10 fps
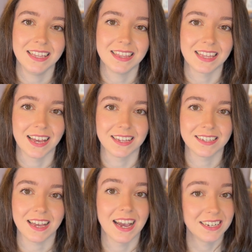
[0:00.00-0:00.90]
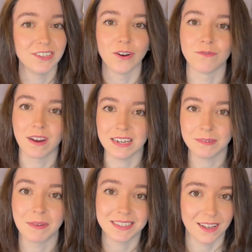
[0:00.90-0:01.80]
that I did not write
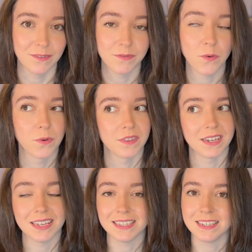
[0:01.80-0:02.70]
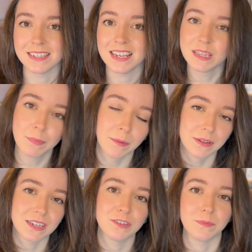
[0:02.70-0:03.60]
myself or that isn't in the
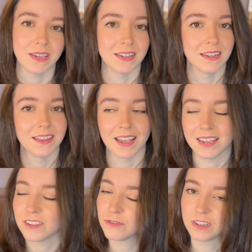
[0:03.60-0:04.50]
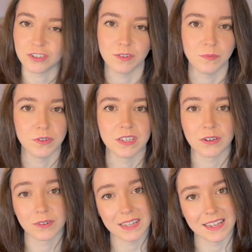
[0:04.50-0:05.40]
public domain like traditional music
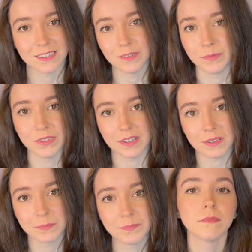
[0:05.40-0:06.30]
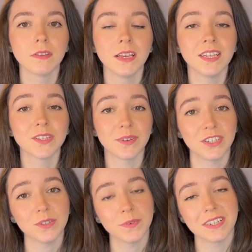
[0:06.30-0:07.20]
or classical music. So I
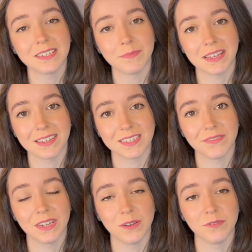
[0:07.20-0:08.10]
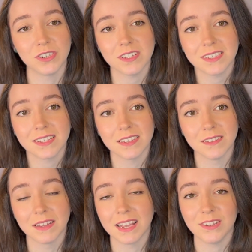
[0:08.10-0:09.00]
just wanted to make this video just to
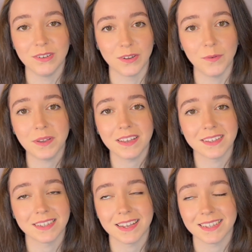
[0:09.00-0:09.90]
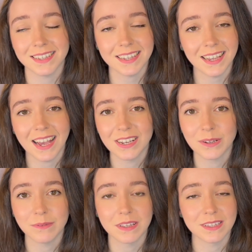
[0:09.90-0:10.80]
let you know because as I say, I know
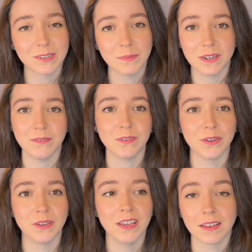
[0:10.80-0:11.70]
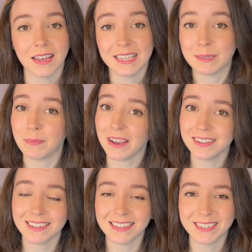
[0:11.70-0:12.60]
that so many of you
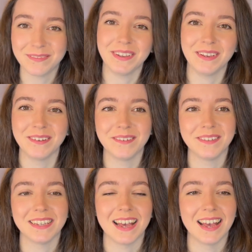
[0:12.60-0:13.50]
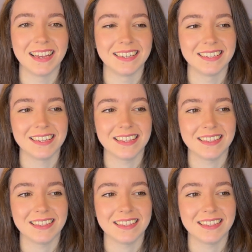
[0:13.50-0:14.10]
expect these videos and